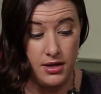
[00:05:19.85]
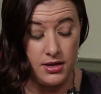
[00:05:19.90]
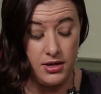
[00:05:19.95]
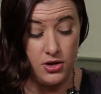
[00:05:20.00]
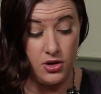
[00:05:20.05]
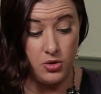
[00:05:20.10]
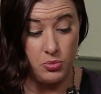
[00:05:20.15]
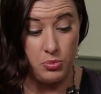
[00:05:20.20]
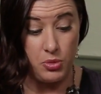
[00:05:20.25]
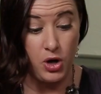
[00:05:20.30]
you
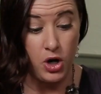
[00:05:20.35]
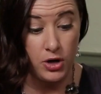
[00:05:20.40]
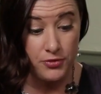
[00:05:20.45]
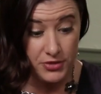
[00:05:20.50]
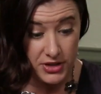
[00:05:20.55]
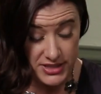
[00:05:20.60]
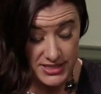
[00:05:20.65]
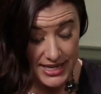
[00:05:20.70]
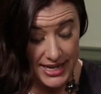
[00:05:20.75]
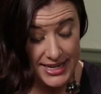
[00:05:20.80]
know,
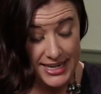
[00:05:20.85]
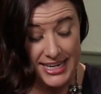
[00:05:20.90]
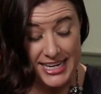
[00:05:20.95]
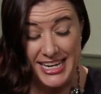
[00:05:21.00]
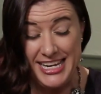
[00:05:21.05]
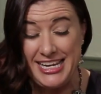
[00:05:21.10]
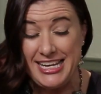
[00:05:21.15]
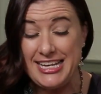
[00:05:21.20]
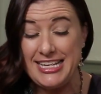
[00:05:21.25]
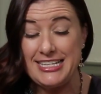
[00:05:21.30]
perfect, and it
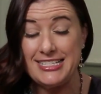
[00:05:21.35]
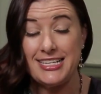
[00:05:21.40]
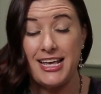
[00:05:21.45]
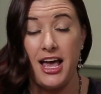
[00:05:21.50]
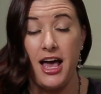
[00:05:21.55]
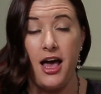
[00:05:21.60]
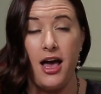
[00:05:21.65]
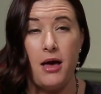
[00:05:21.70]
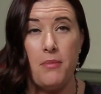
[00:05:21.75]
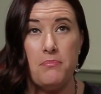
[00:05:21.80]
is
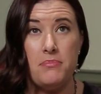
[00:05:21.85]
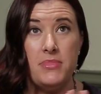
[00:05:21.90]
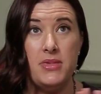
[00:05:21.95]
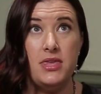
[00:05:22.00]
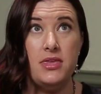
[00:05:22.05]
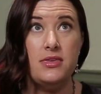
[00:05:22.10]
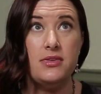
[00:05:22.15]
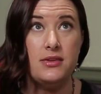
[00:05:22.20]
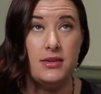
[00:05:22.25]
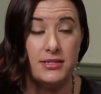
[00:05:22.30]
a
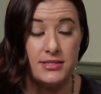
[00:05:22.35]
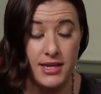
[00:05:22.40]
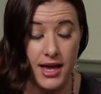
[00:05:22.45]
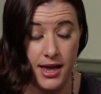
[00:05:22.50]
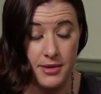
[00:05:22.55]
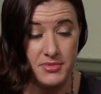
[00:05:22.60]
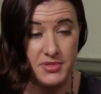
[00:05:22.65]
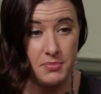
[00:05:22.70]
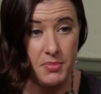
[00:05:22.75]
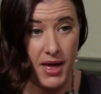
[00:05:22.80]
million
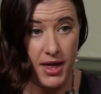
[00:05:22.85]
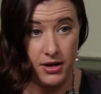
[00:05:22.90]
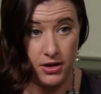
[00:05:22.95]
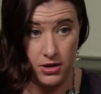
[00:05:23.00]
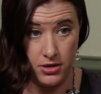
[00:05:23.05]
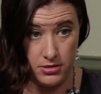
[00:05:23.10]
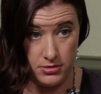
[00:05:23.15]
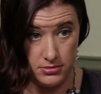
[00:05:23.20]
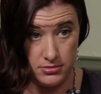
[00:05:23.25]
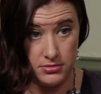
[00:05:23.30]
times
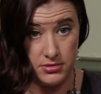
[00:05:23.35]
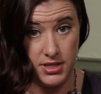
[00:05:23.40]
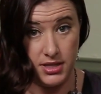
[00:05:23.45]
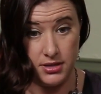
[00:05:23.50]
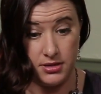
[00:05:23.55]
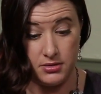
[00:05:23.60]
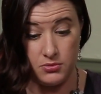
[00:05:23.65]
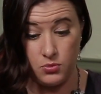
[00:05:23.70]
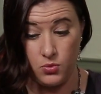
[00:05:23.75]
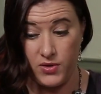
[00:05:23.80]
better
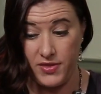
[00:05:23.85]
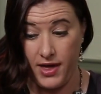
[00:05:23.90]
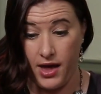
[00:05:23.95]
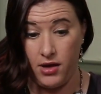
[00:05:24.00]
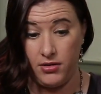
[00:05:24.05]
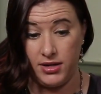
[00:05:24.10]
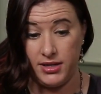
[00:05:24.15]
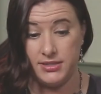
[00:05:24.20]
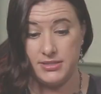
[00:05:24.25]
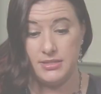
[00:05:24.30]
than
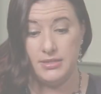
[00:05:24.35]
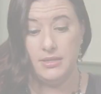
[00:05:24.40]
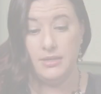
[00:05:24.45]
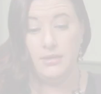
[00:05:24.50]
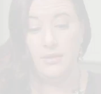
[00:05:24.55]
without it.